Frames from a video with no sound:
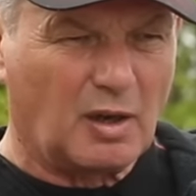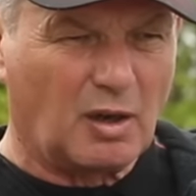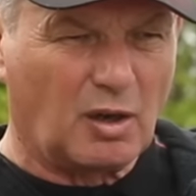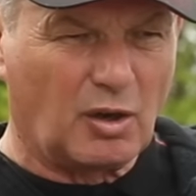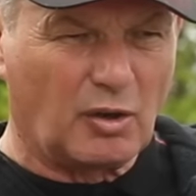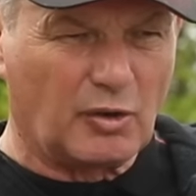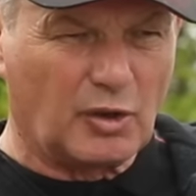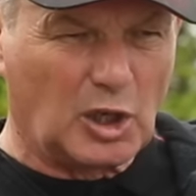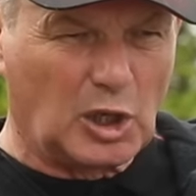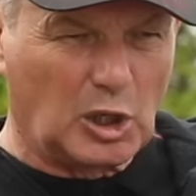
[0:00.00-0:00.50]

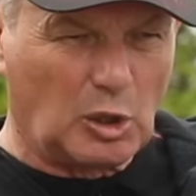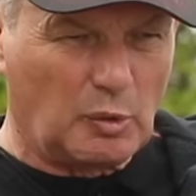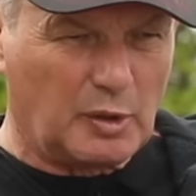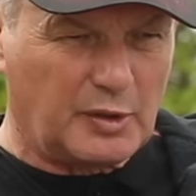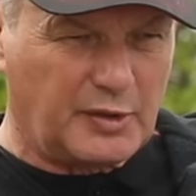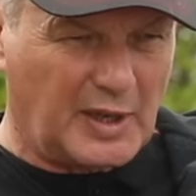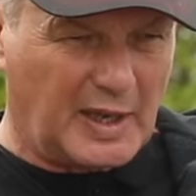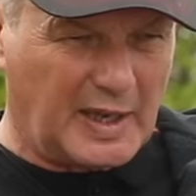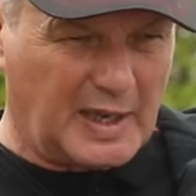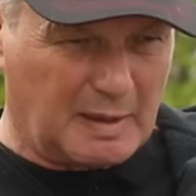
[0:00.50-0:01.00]
or a
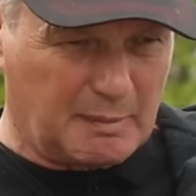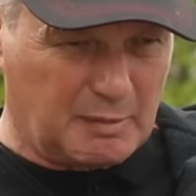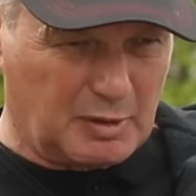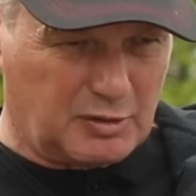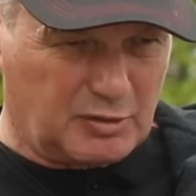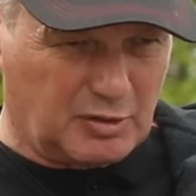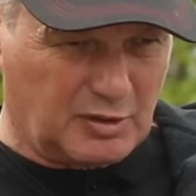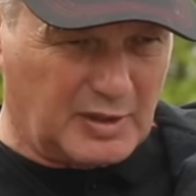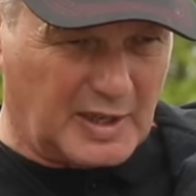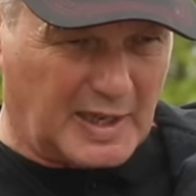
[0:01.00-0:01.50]
lower
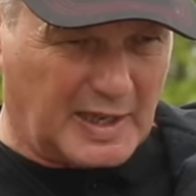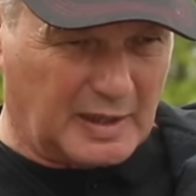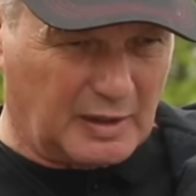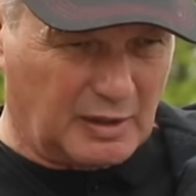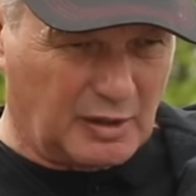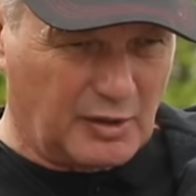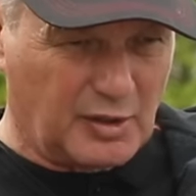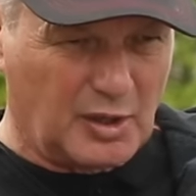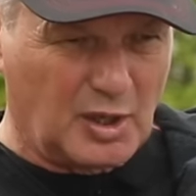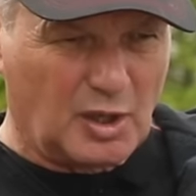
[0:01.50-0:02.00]
diameter
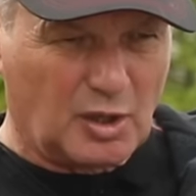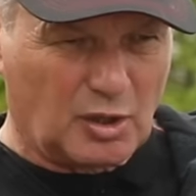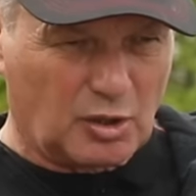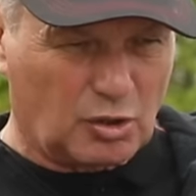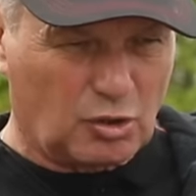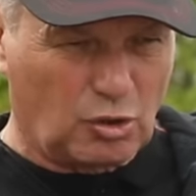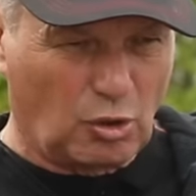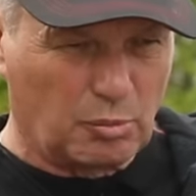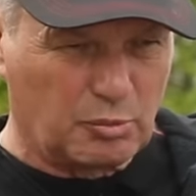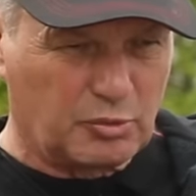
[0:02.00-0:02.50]
nylon
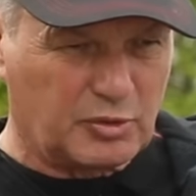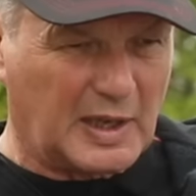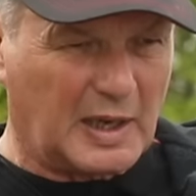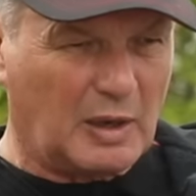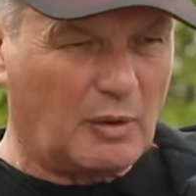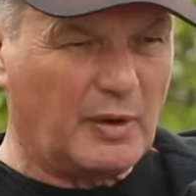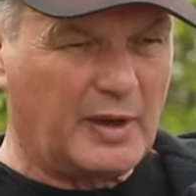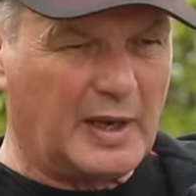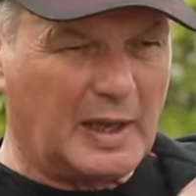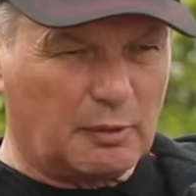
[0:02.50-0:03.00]
comes
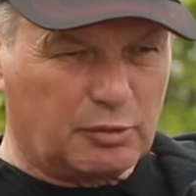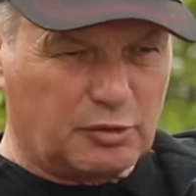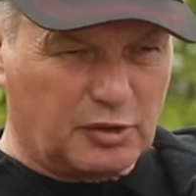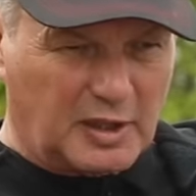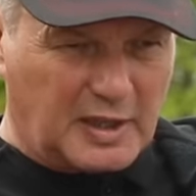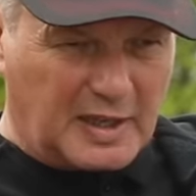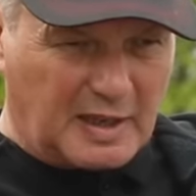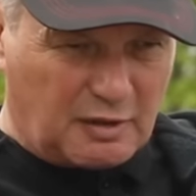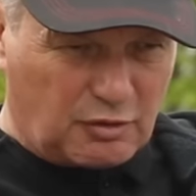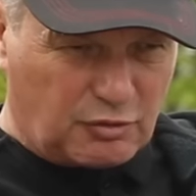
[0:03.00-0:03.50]
out and helps
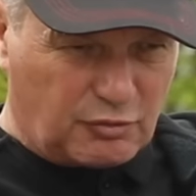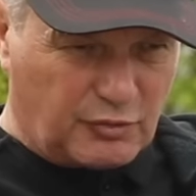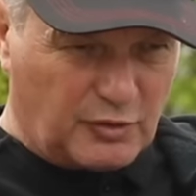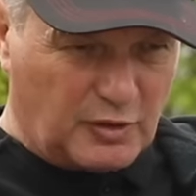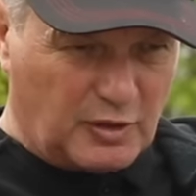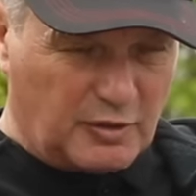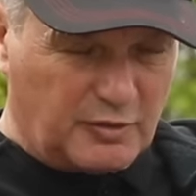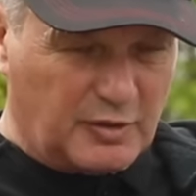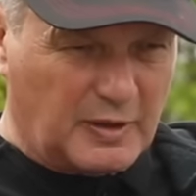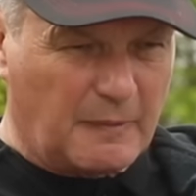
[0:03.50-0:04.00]
you cast
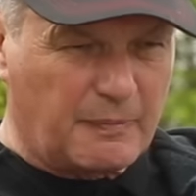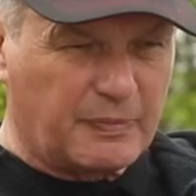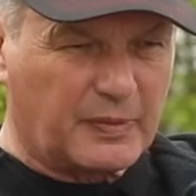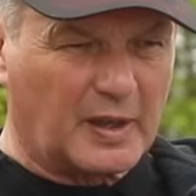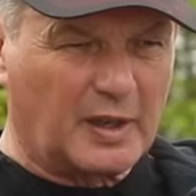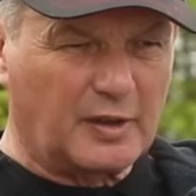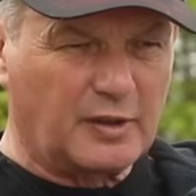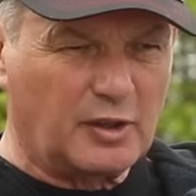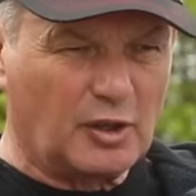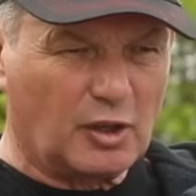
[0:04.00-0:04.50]
further,
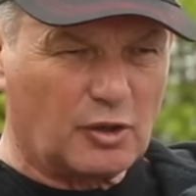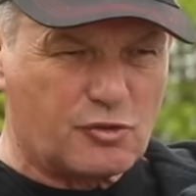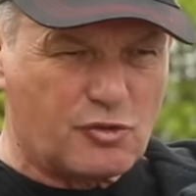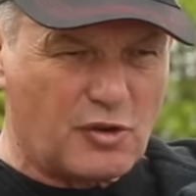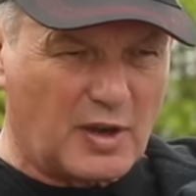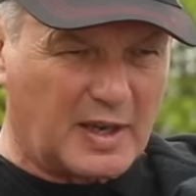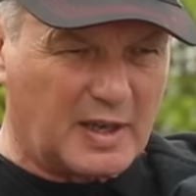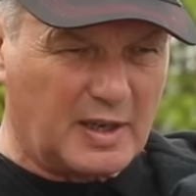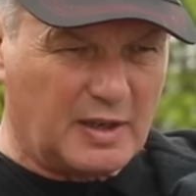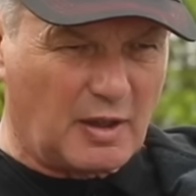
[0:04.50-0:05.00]
and you're not
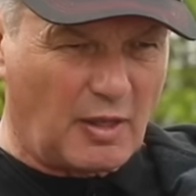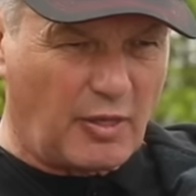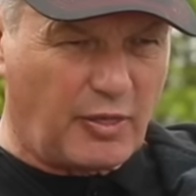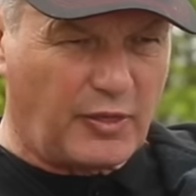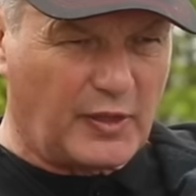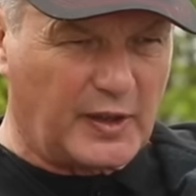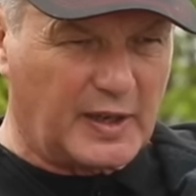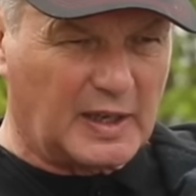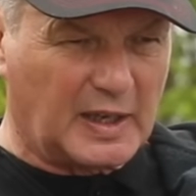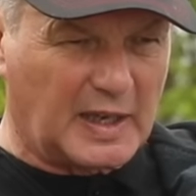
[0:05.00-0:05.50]
dragging a
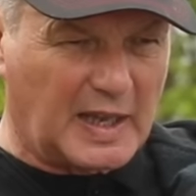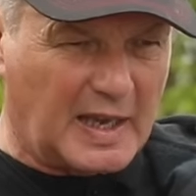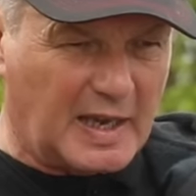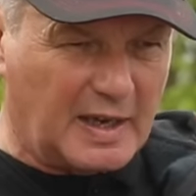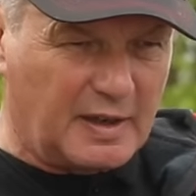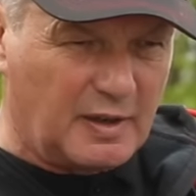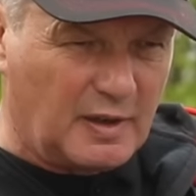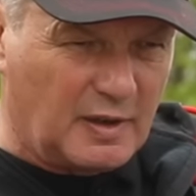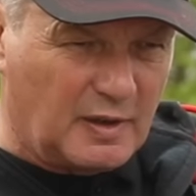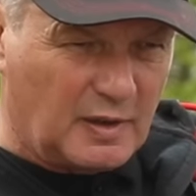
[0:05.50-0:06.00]
thick
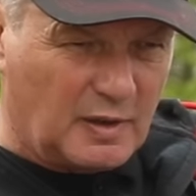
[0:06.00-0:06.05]
line